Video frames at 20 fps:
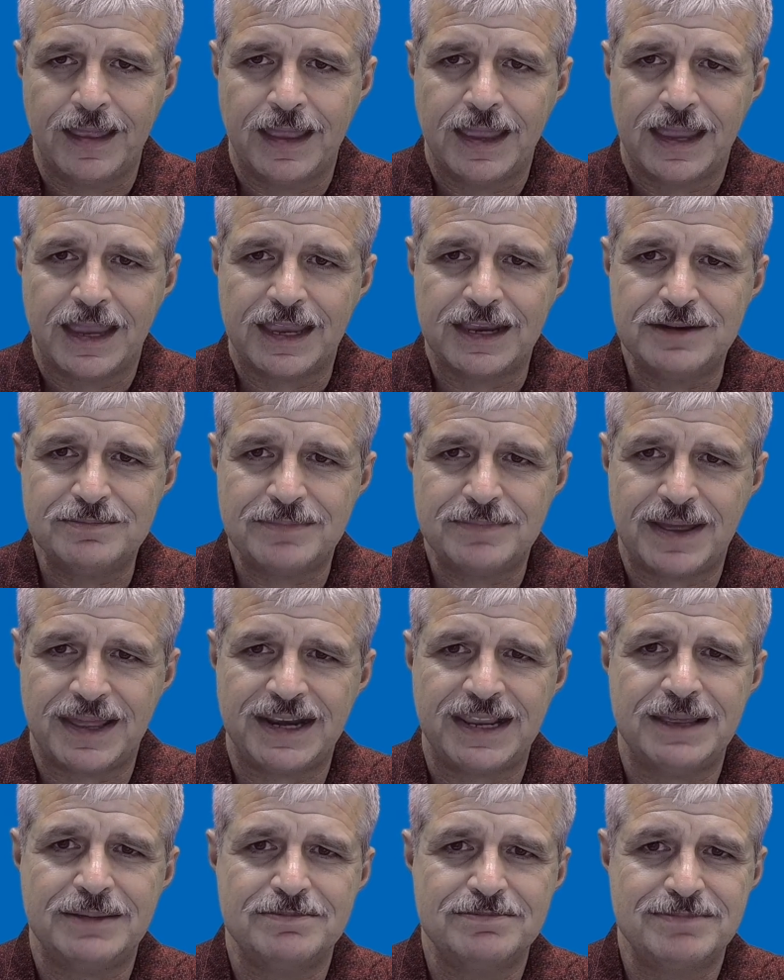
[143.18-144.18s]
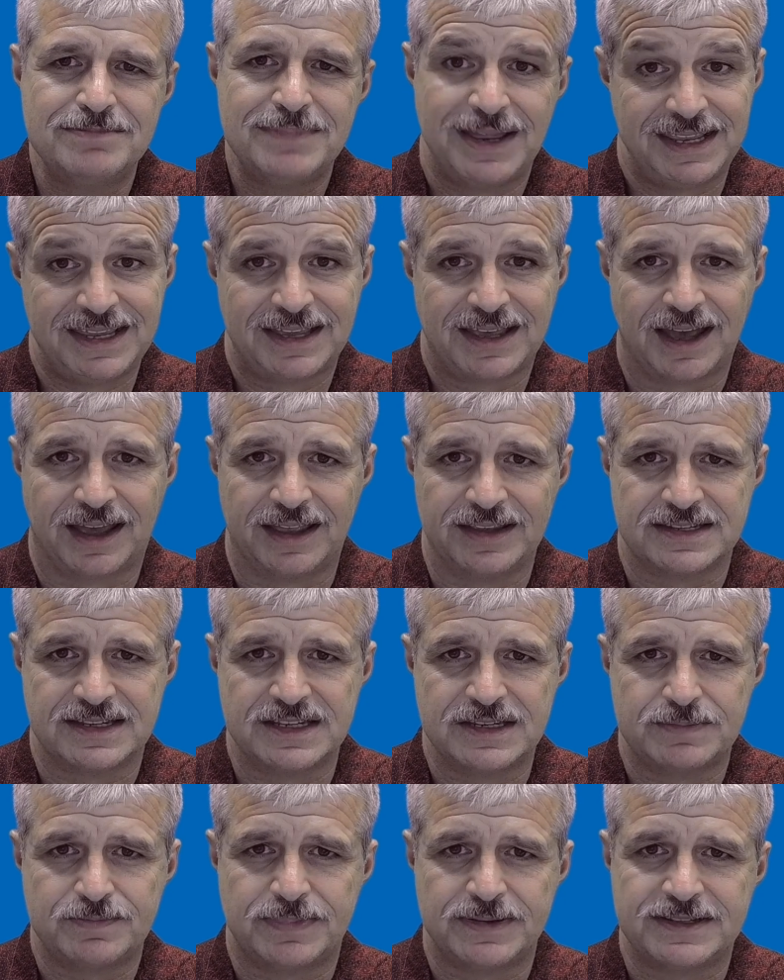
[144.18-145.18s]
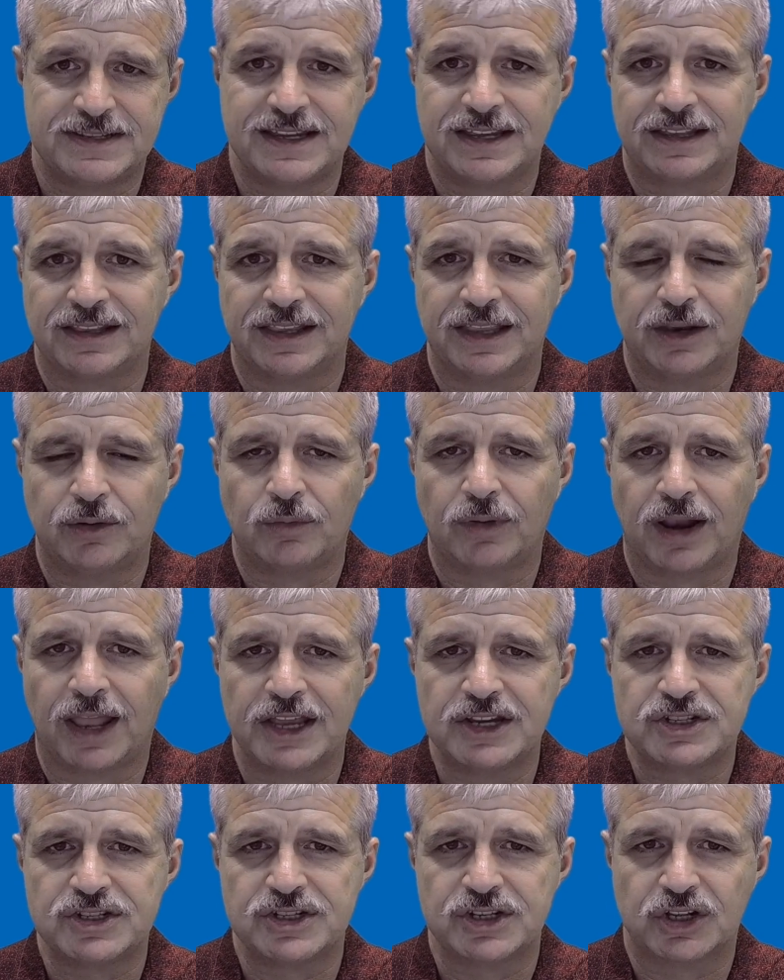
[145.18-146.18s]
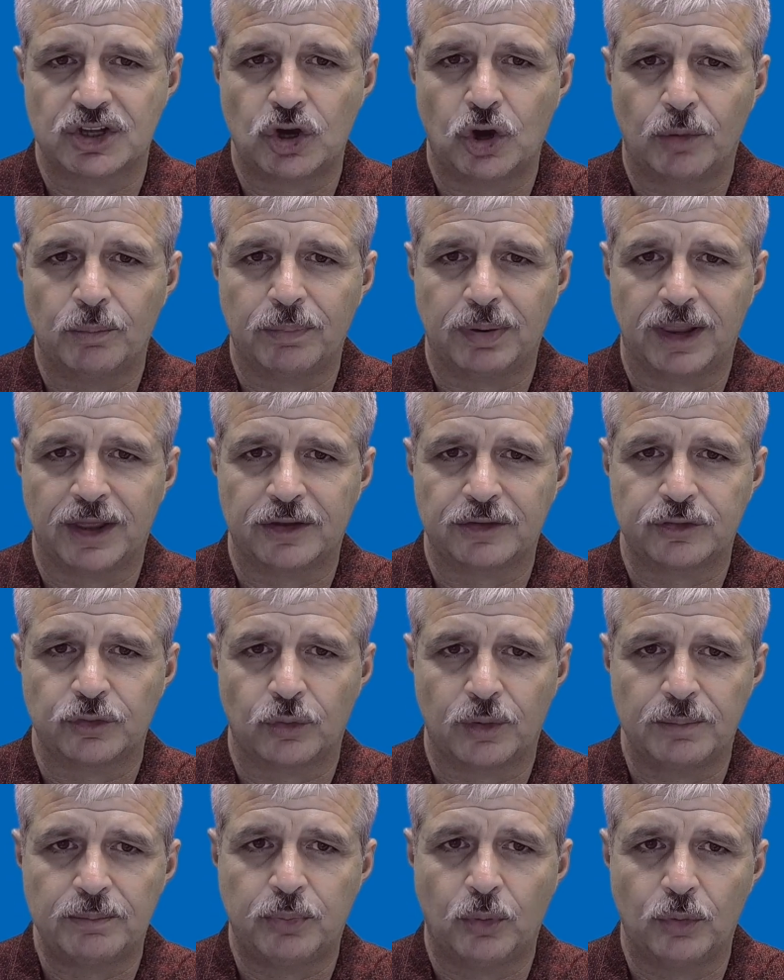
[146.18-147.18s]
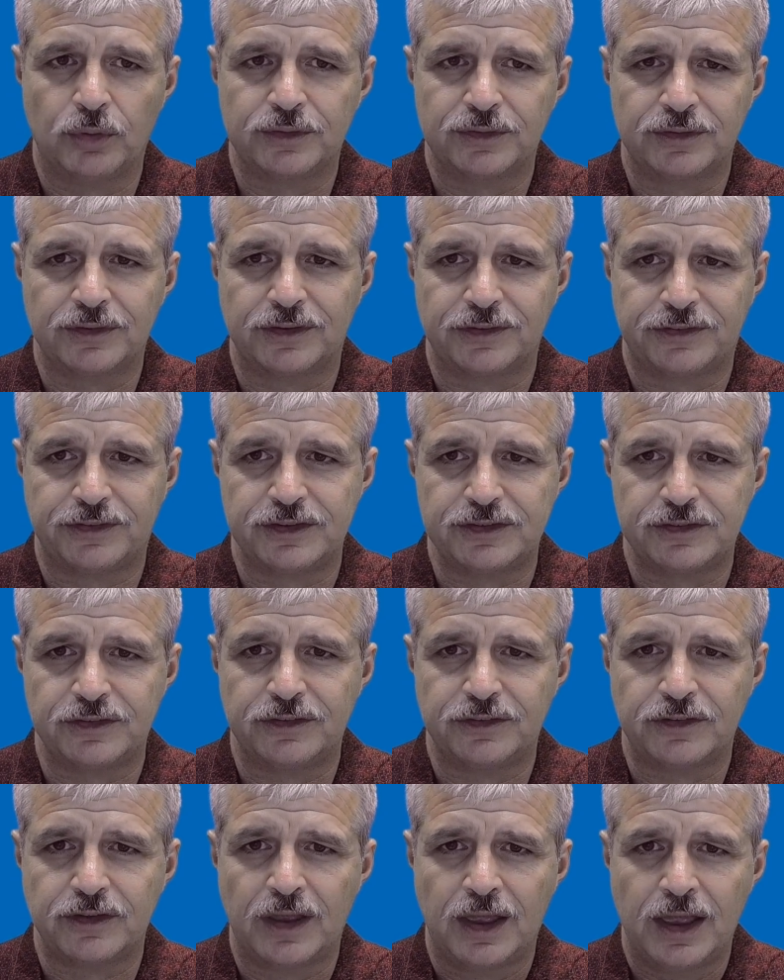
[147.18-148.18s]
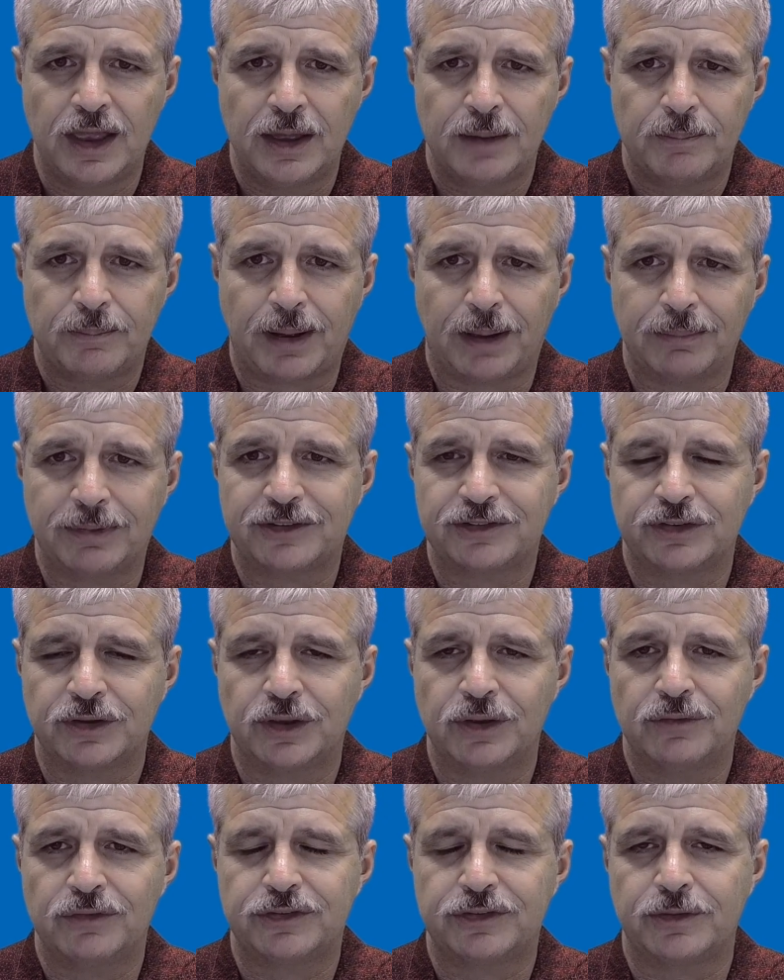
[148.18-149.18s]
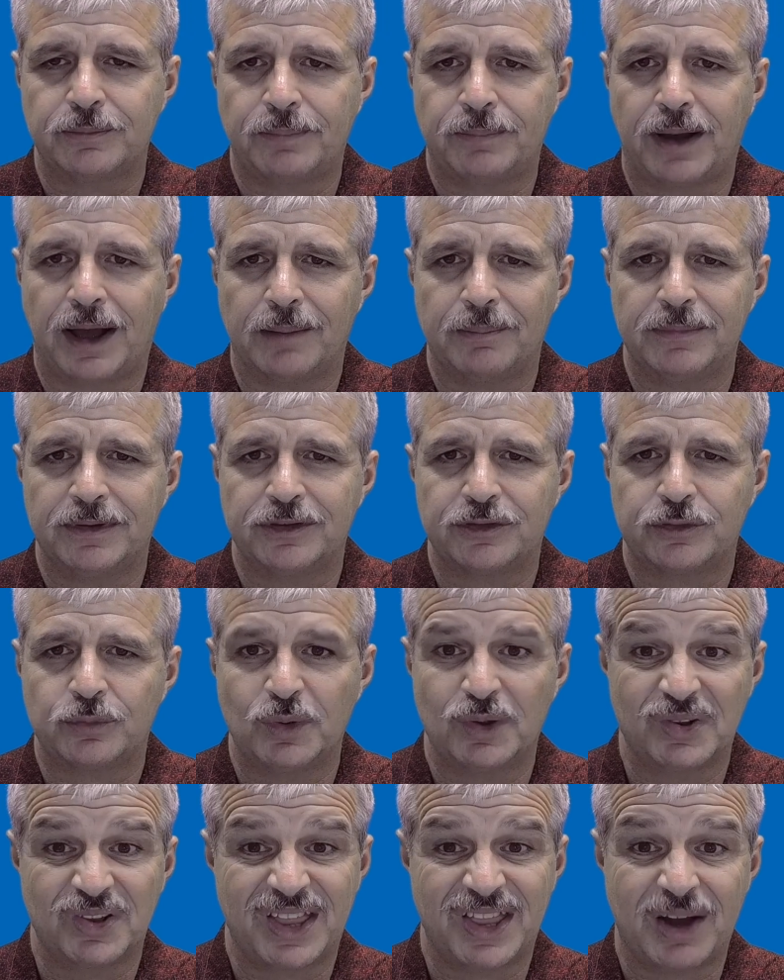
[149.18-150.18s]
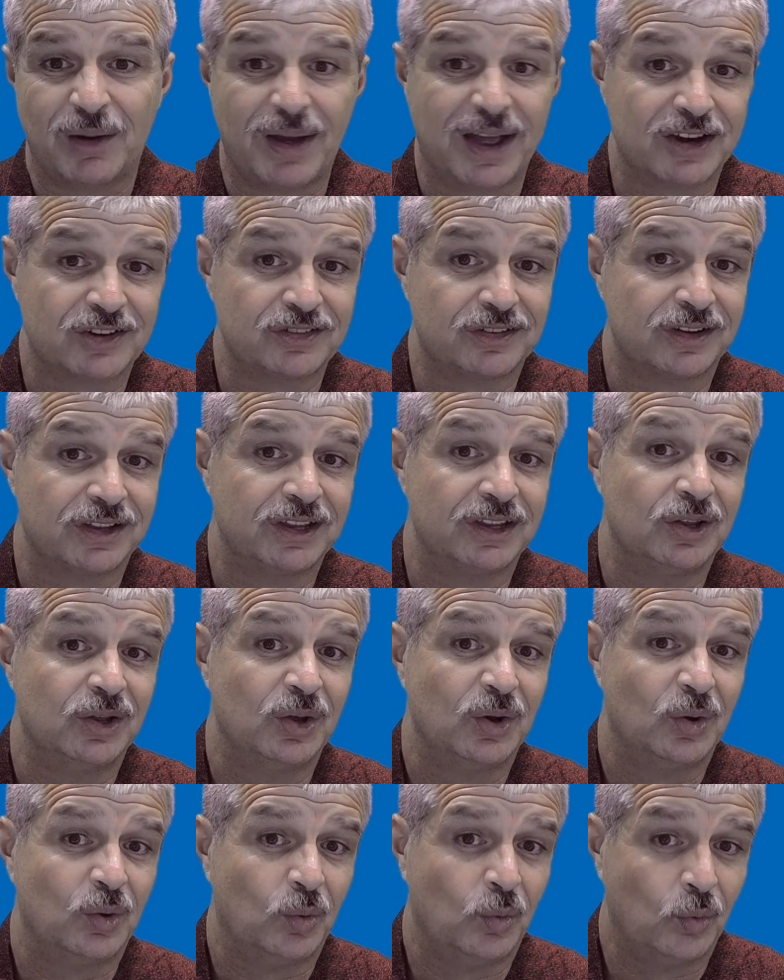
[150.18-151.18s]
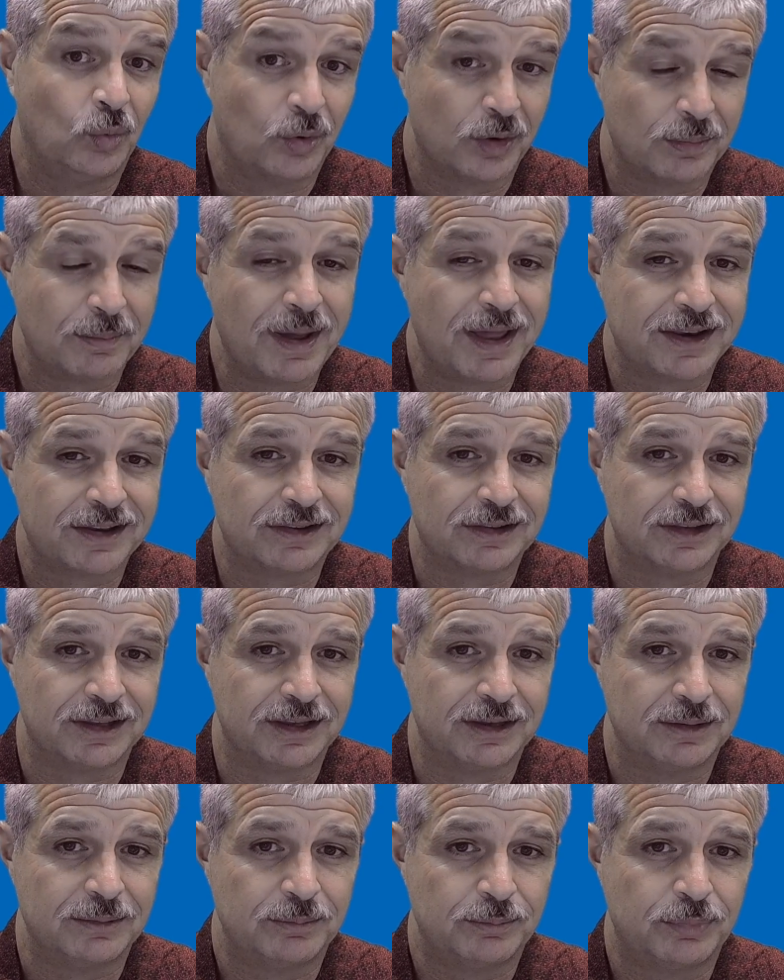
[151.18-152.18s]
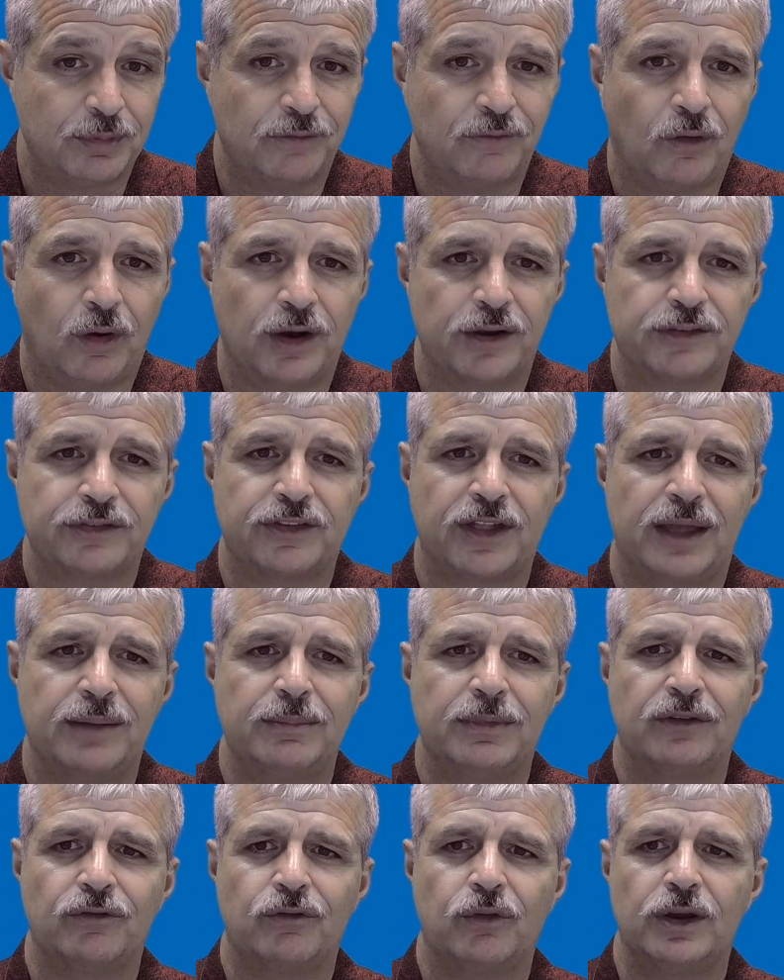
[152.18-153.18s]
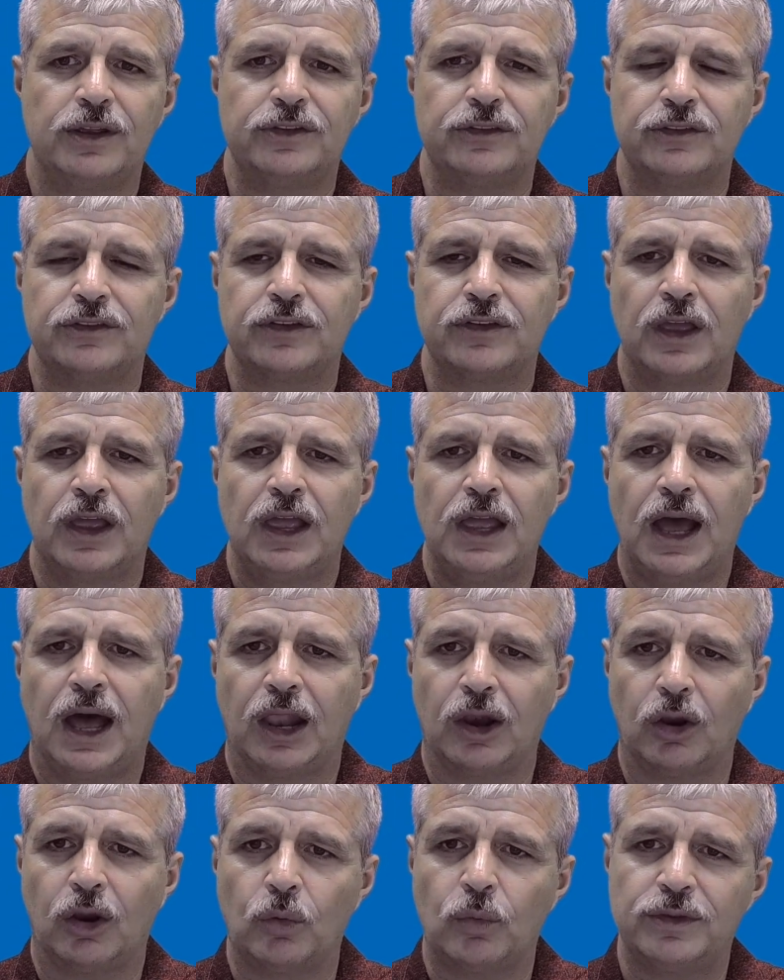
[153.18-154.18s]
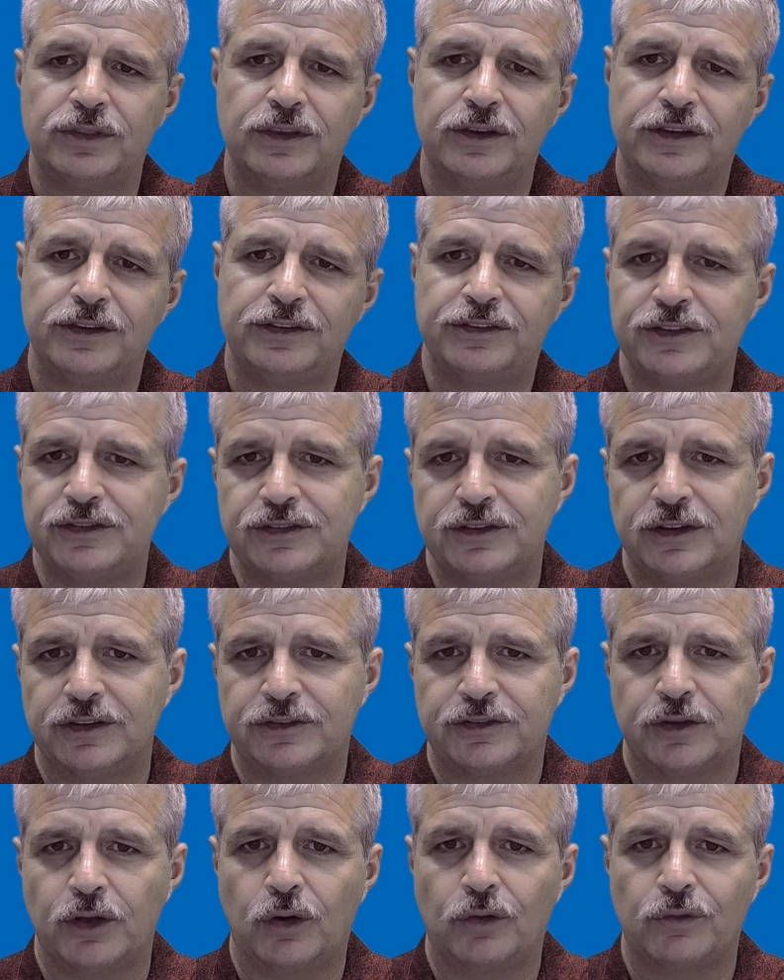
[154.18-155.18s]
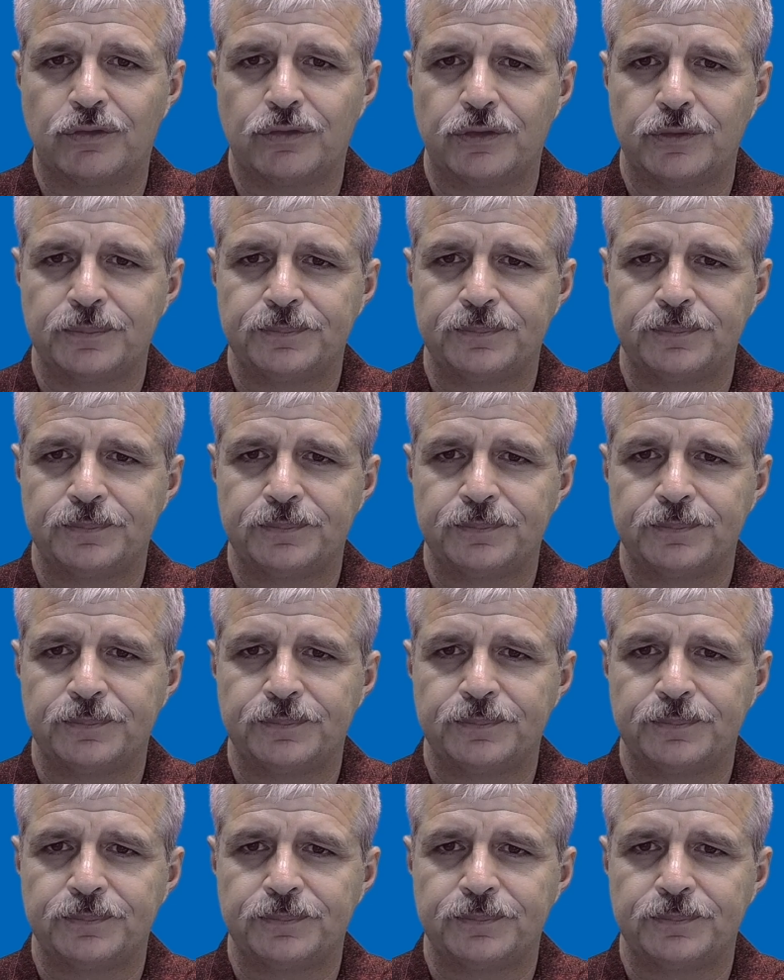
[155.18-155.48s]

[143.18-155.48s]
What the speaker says: In many cases, particularly in relation to complex or important decisions, public service departments will now actually automatically provide a statement of reasons along with the decision itself.